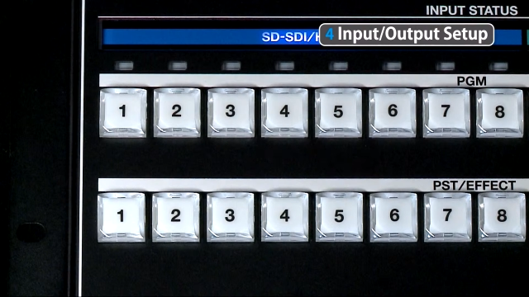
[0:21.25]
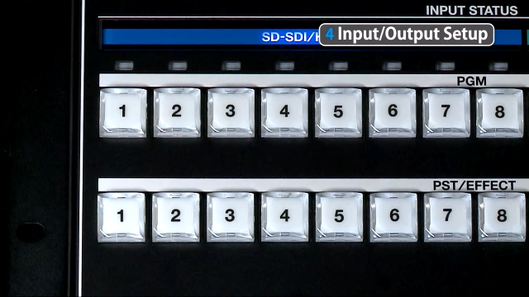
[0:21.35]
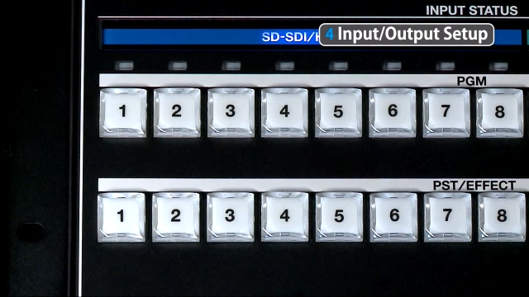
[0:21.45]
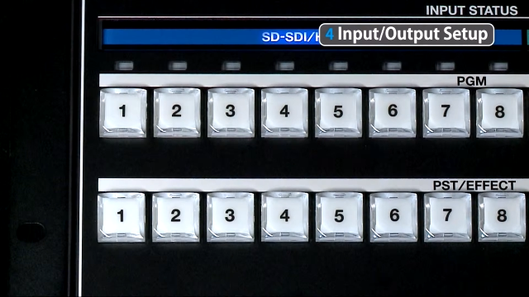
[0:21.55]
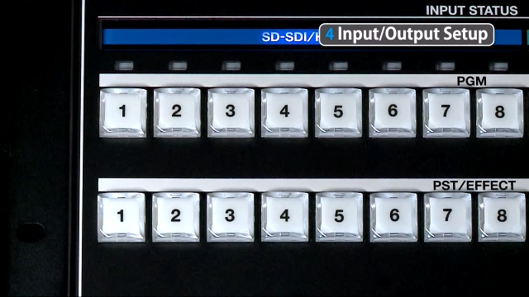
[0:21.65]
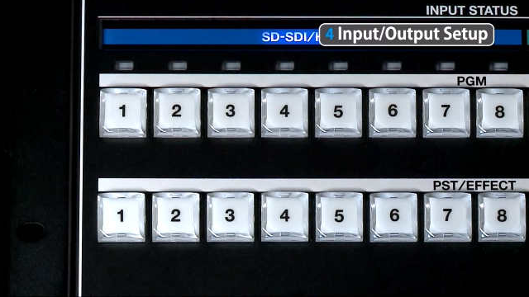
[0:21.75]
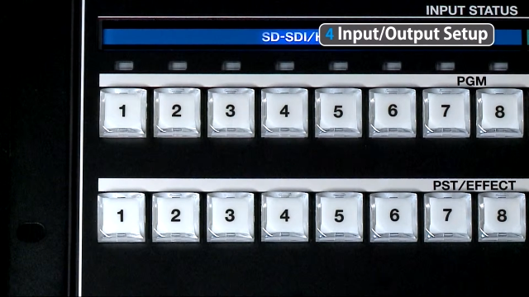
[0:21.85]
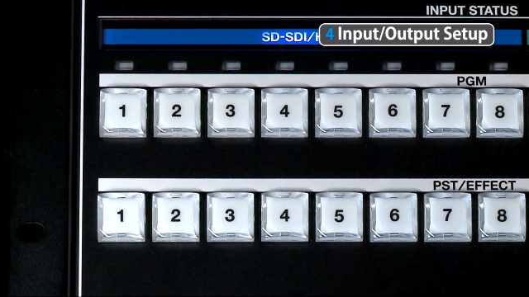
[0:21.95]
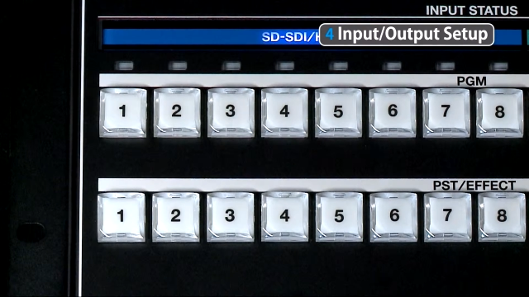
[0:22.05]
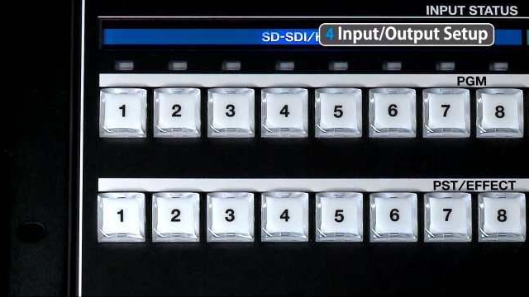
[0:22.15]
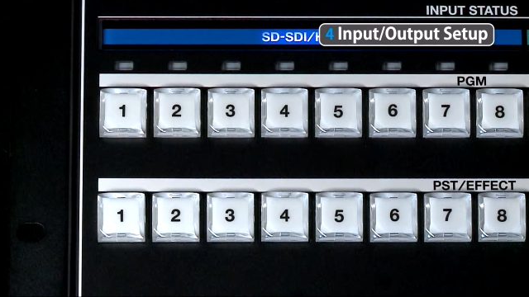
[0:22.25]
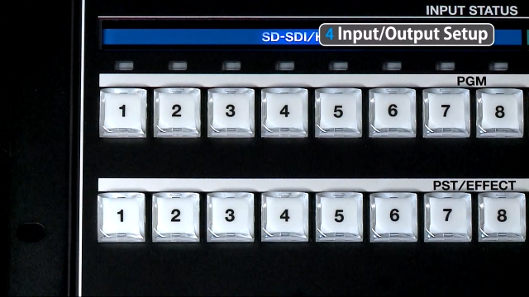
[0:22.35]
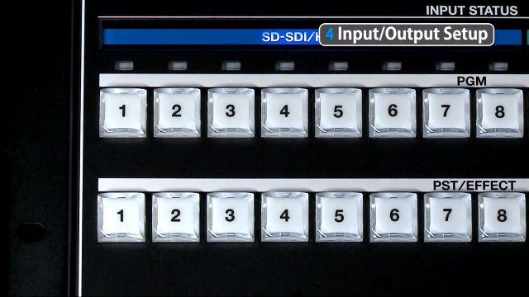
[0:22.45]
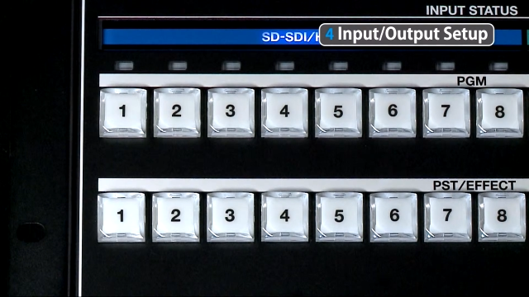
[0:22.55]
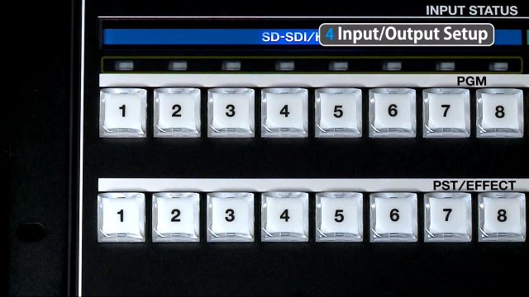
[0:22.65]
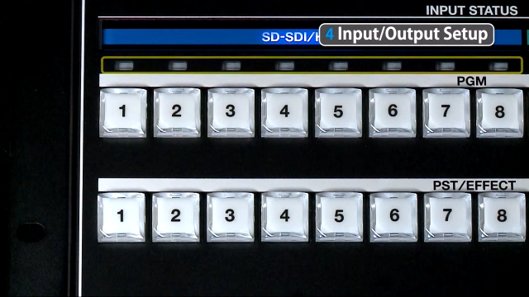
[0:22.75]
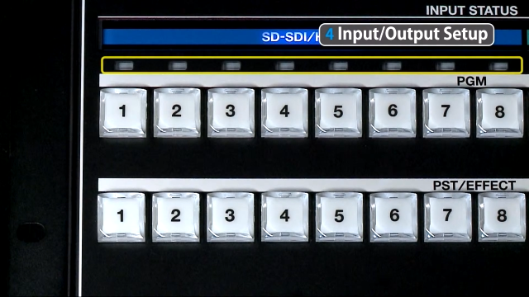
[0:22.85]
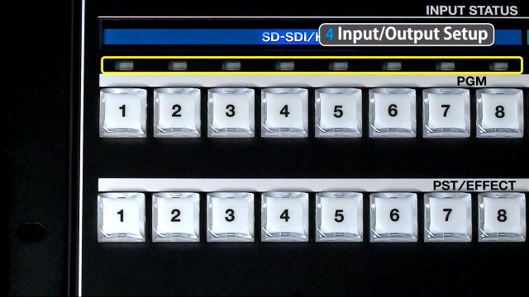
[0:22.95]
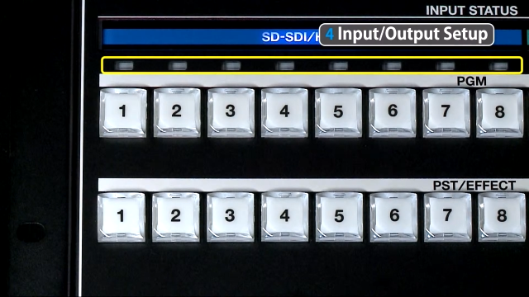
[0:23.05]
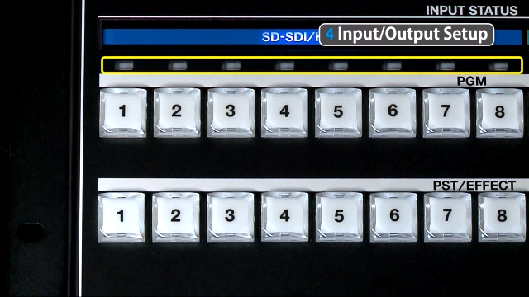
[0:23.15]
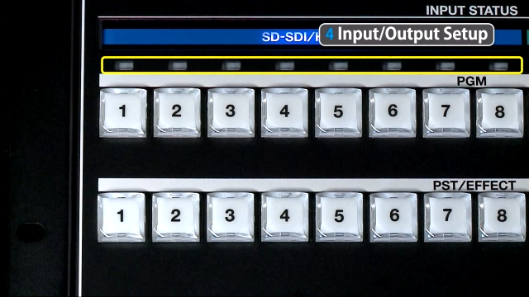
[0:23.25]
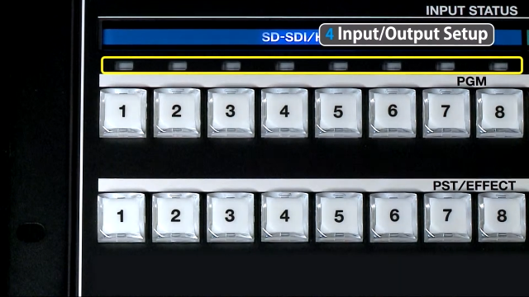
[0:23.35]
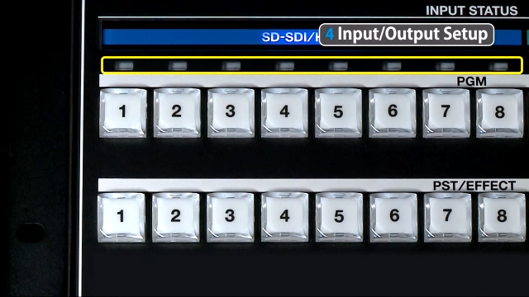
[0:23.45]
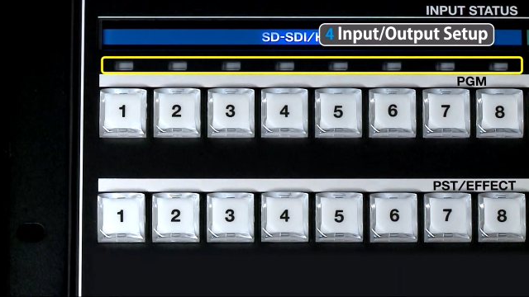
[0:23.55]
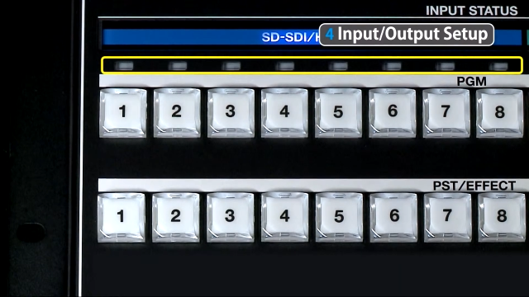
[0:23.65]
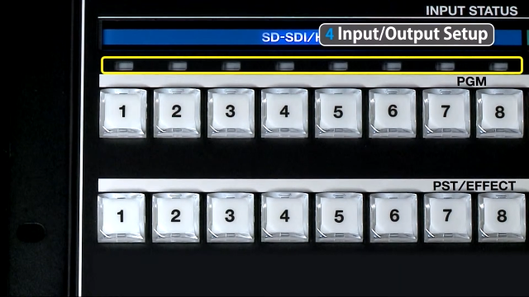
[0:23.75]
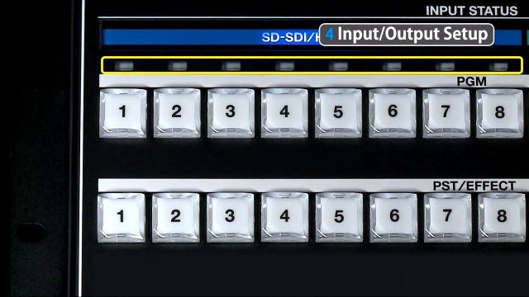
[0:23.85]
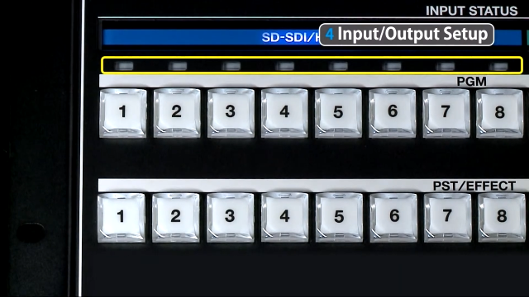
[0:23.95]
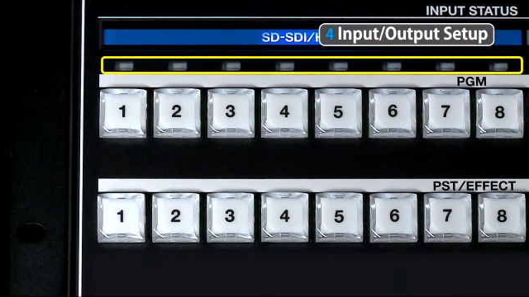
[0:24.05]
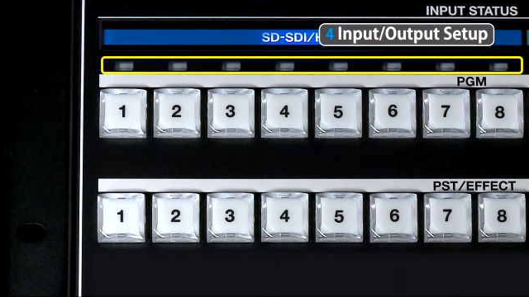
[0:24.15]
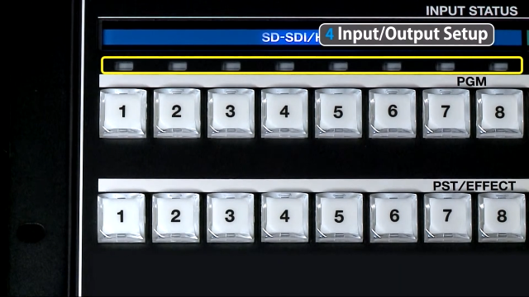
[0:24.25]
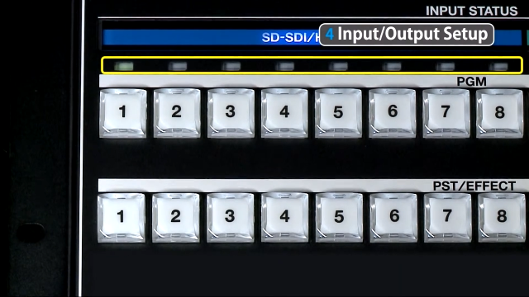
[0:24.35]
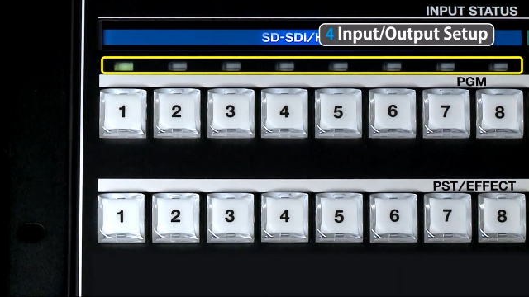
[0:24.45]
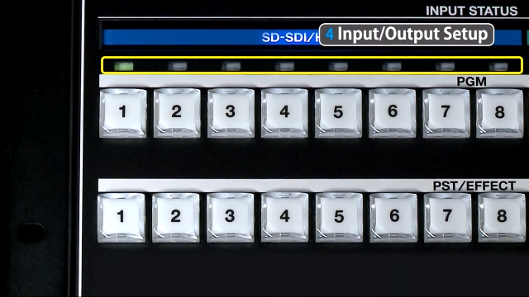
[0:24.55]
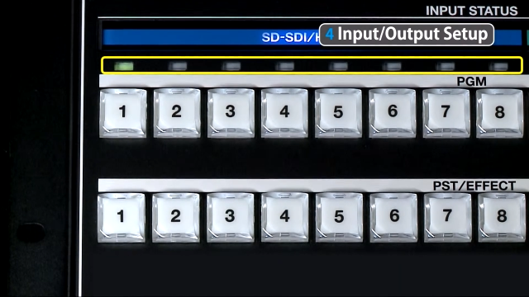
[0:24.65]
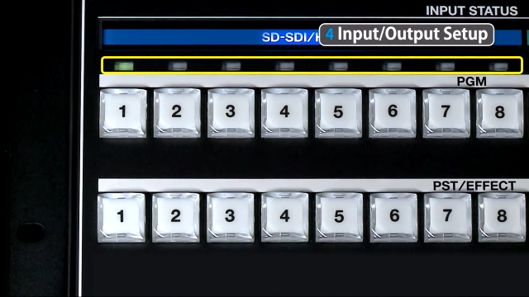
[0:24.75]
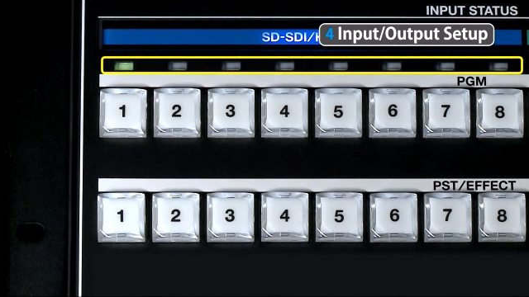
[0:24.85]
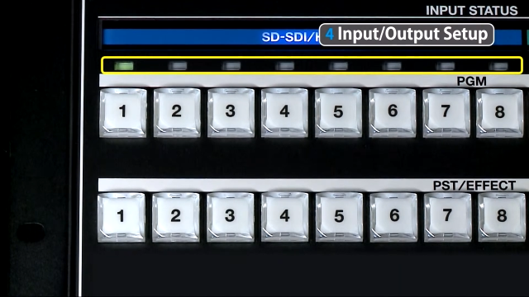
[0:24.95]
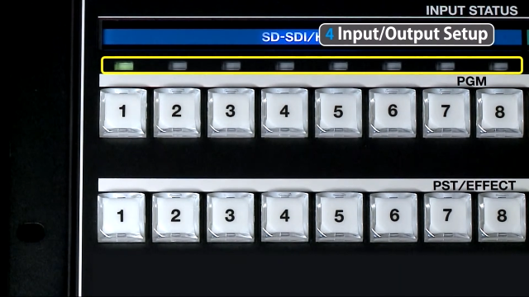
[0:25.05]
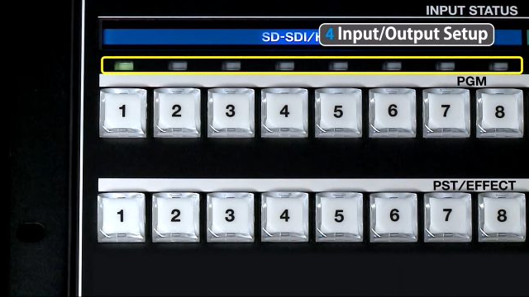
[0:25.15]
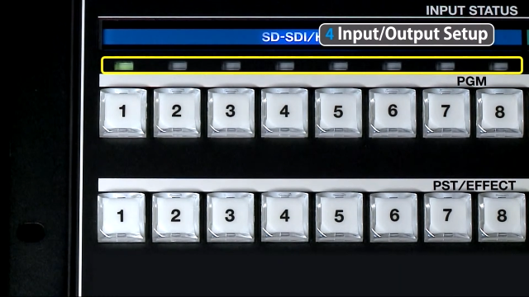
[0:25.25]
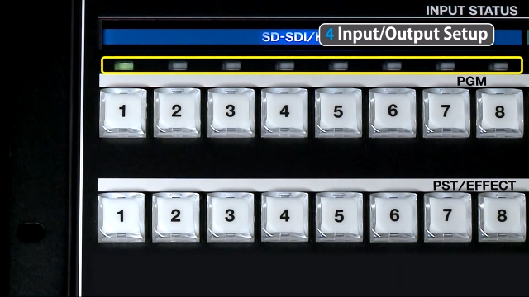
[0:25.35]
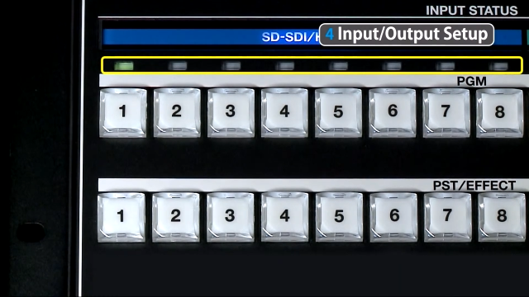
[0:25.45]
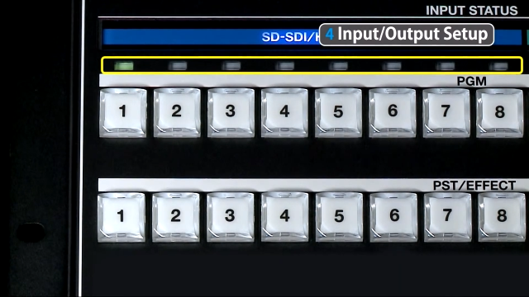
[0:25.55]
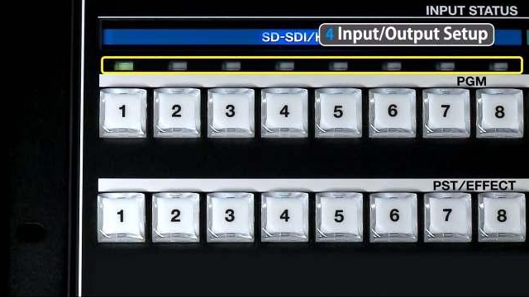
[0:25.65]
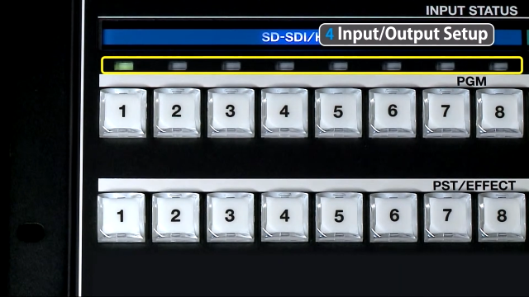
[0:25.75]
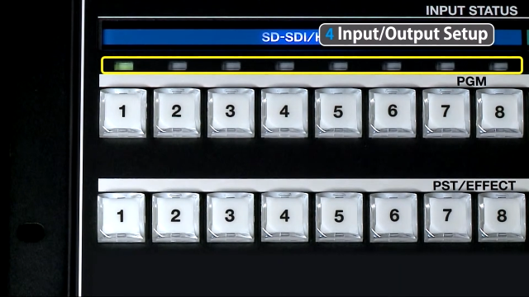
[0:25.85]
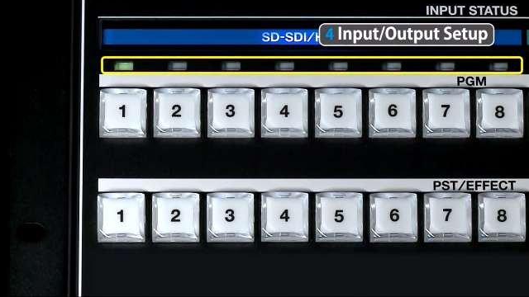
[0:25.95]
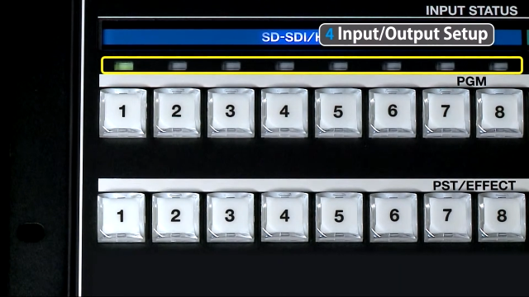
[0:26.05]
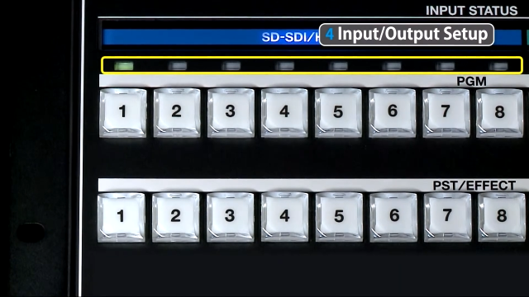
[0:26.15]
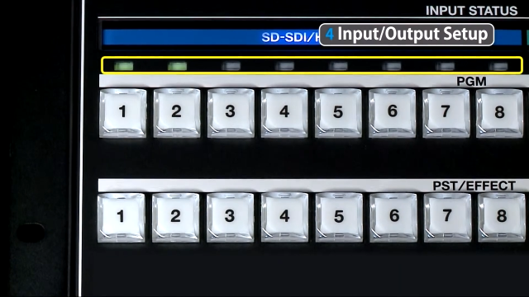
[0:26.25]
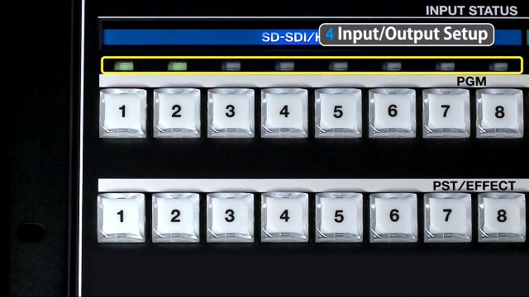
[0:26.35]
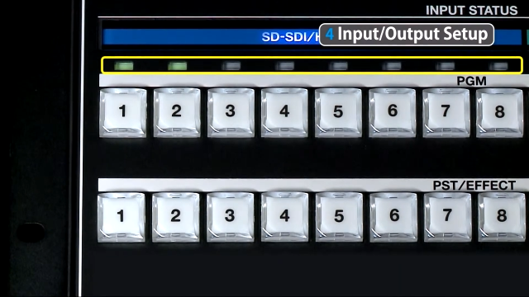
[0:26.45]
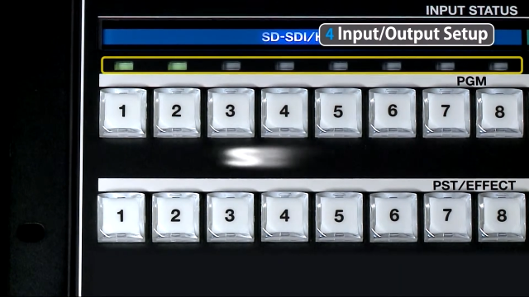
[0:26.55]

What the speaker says: [unreadable: no face in view]